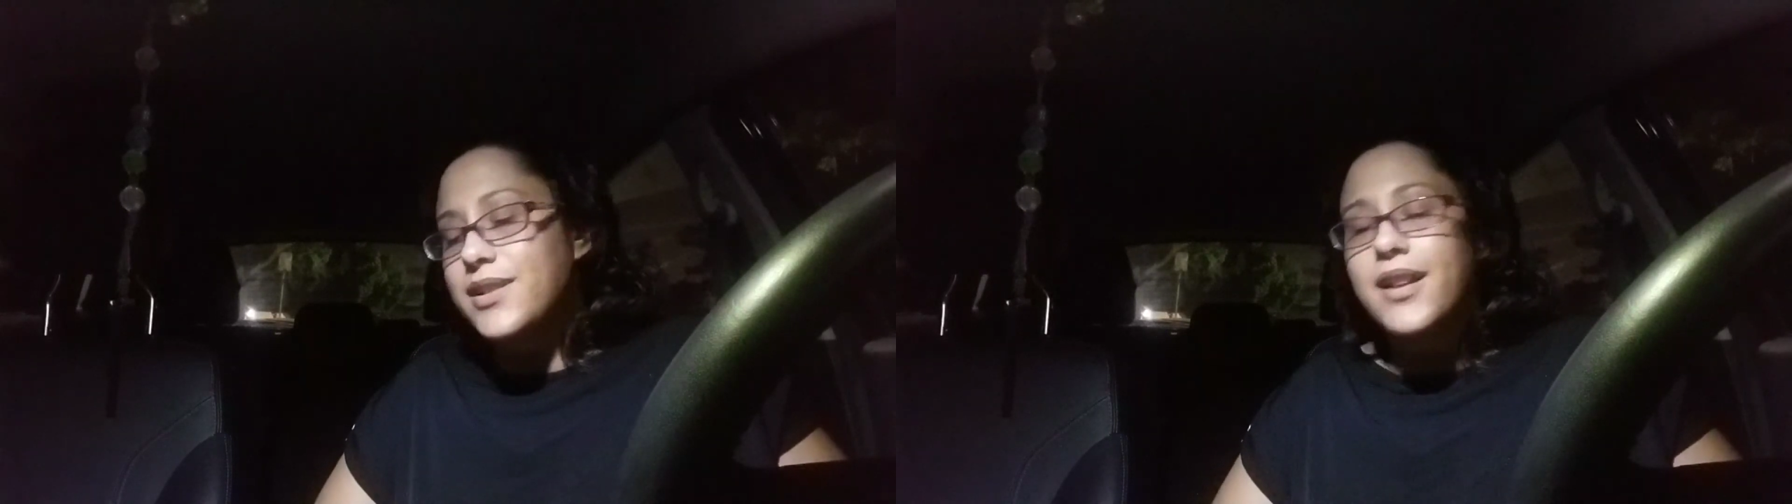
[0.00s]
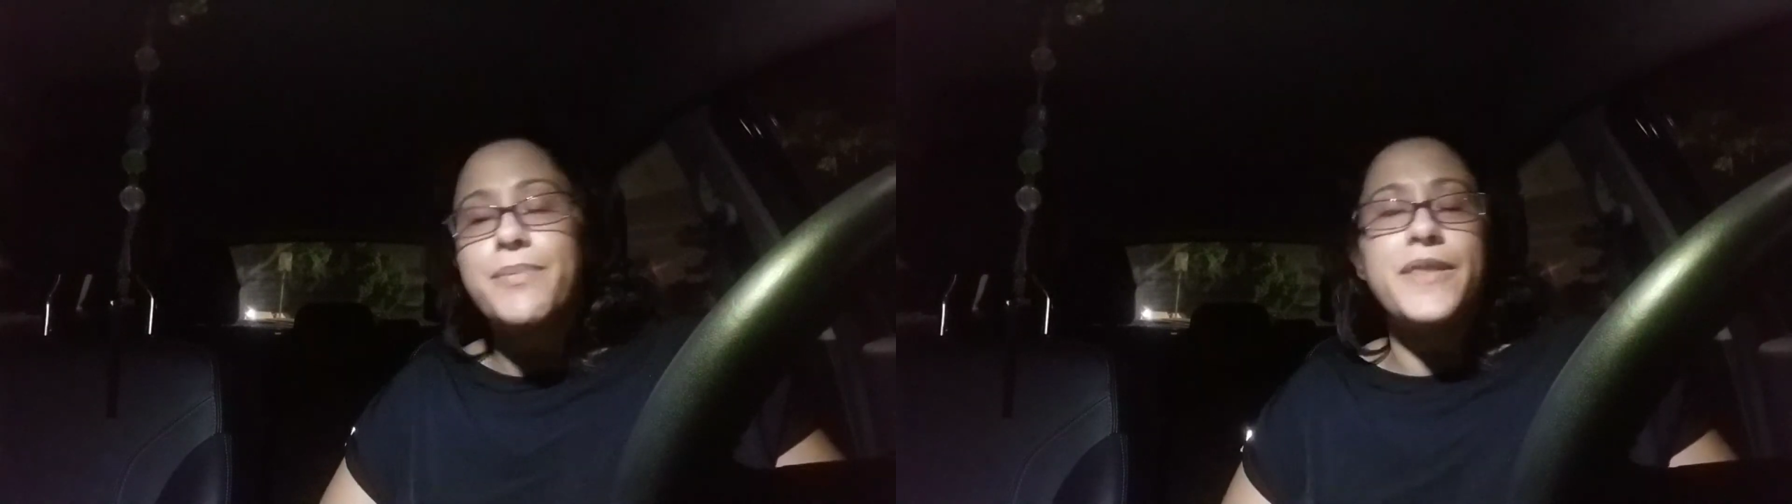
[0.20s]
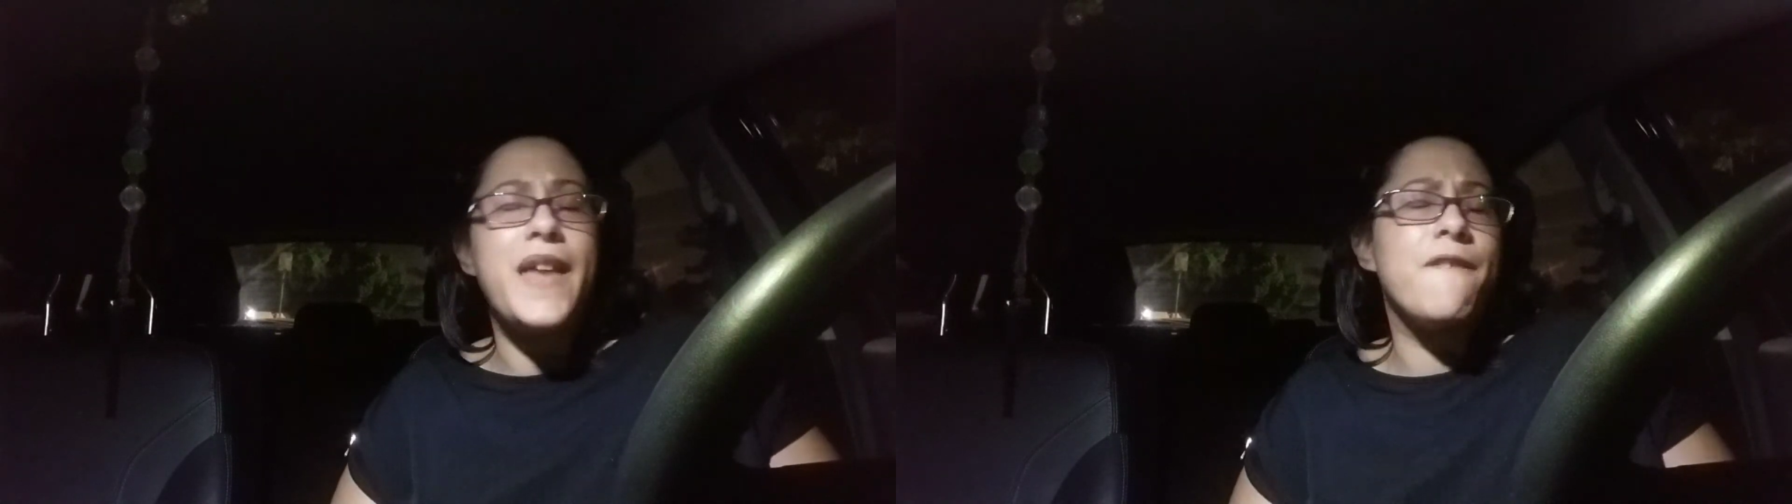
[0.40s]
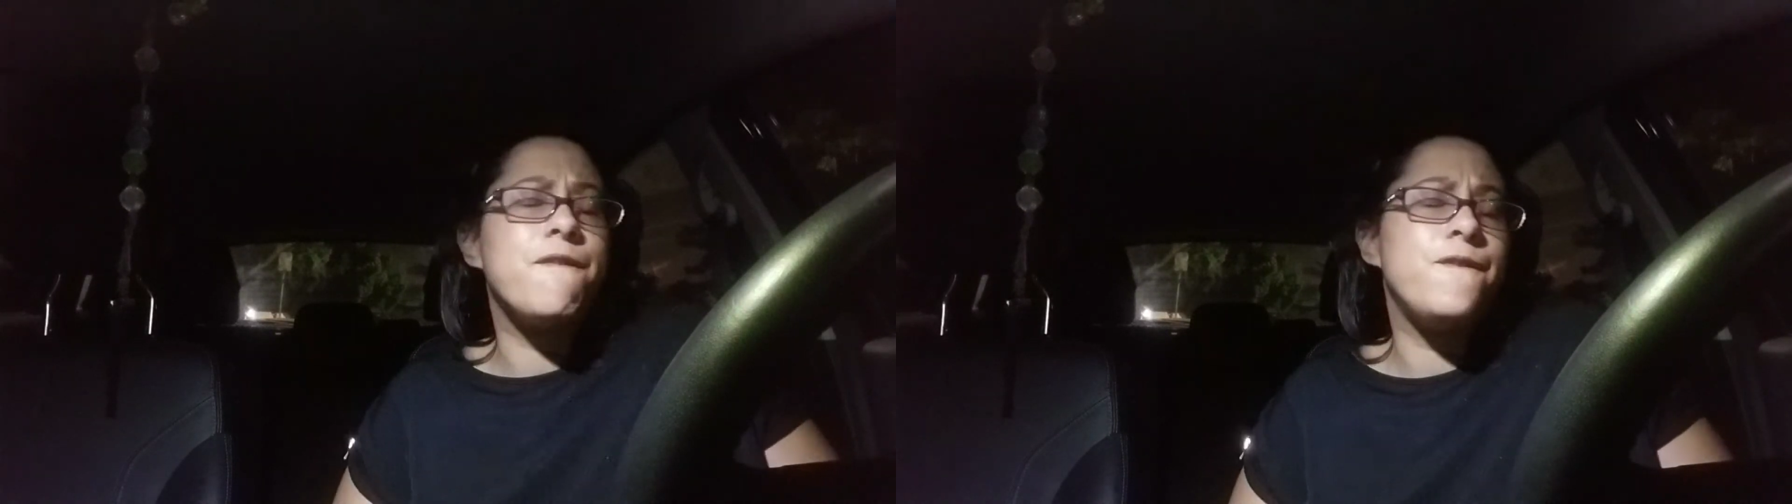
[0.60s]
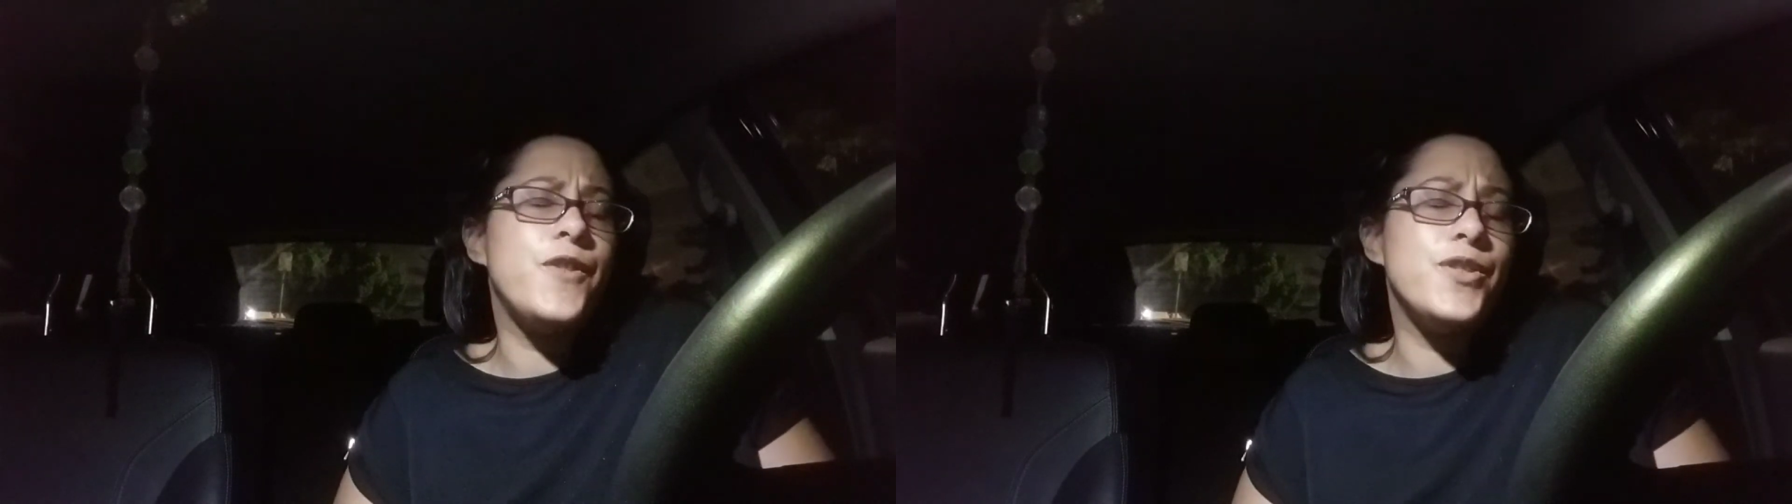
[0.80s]
to talk about that
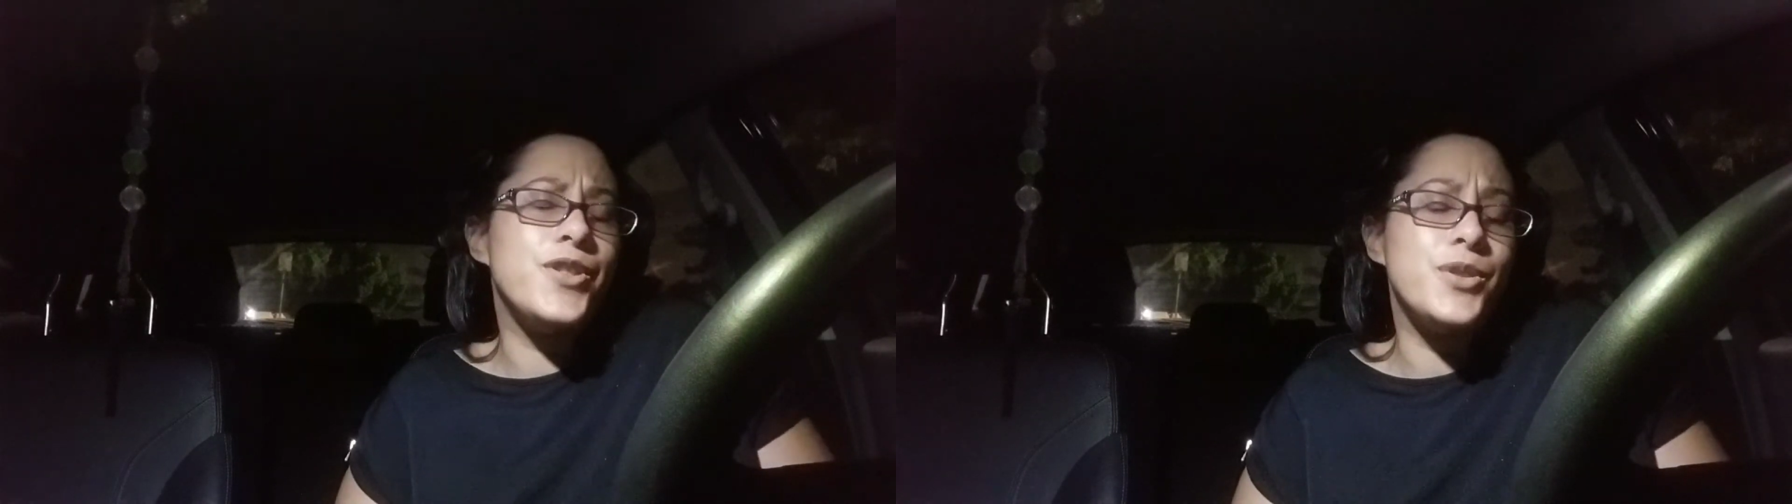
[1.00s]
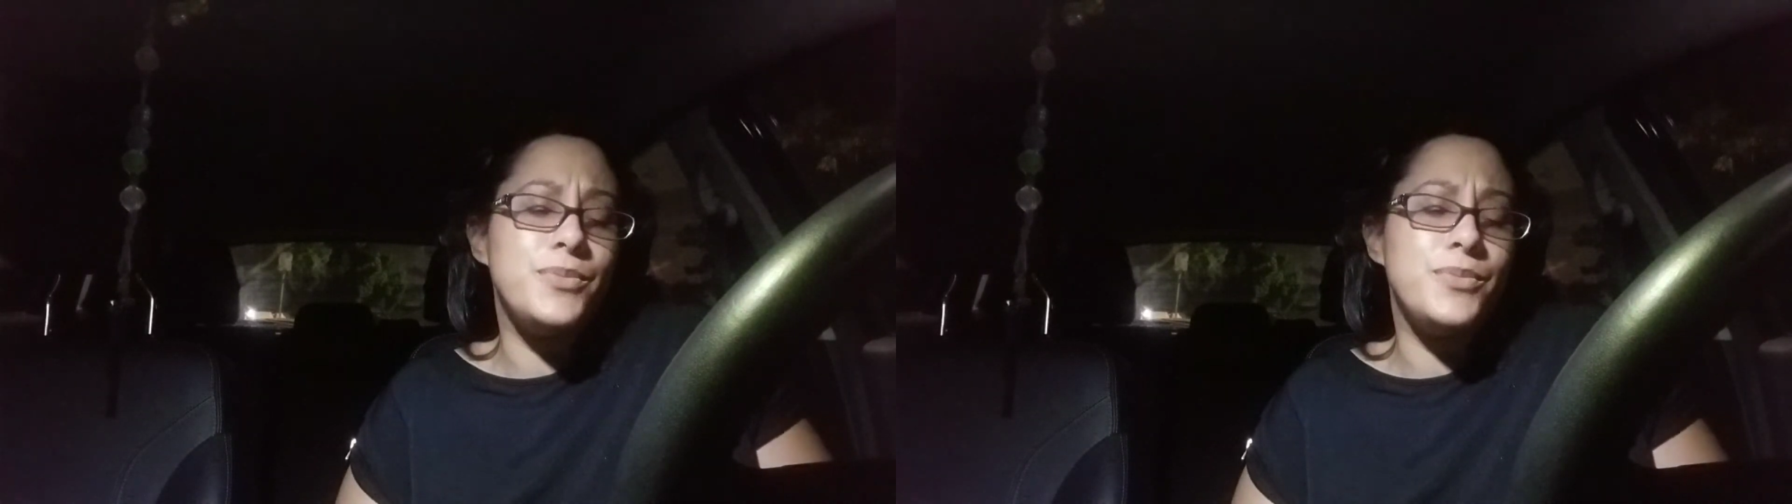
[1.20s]
full